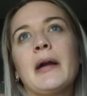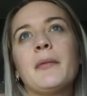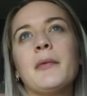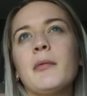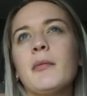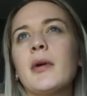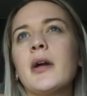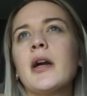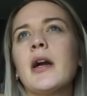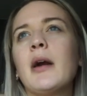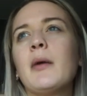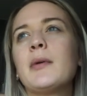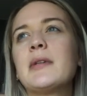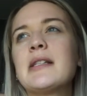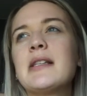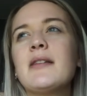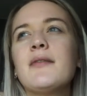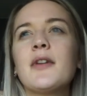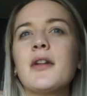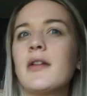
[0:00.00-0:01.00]
remember I
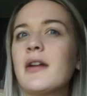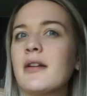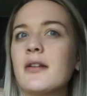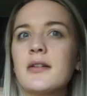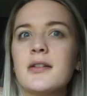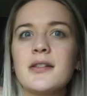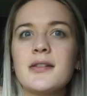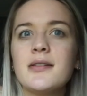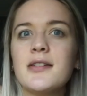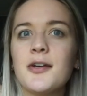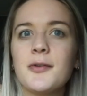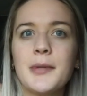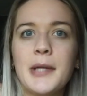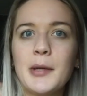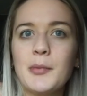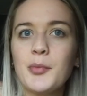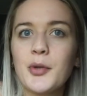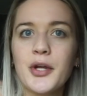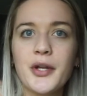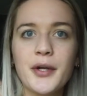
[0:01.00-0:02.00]
wasn't even allowed to
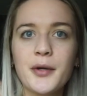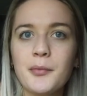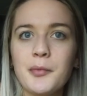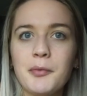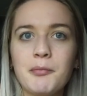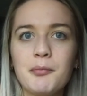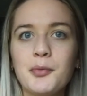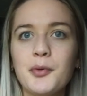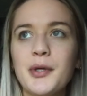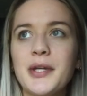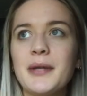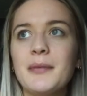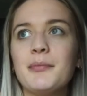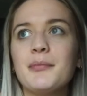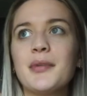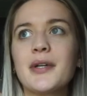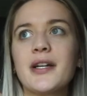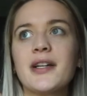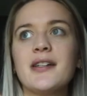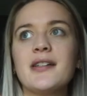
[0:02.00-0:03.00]
donate blood at one point
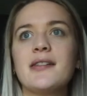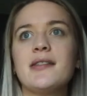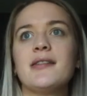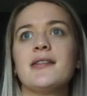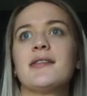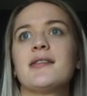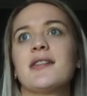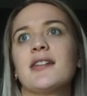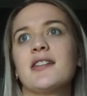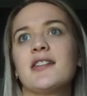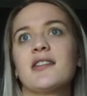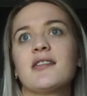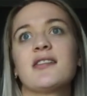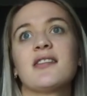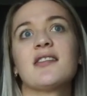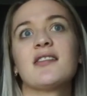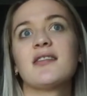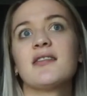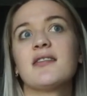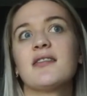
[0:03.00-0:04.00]
because I
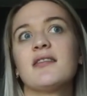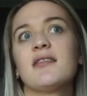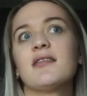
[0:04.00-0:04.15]
just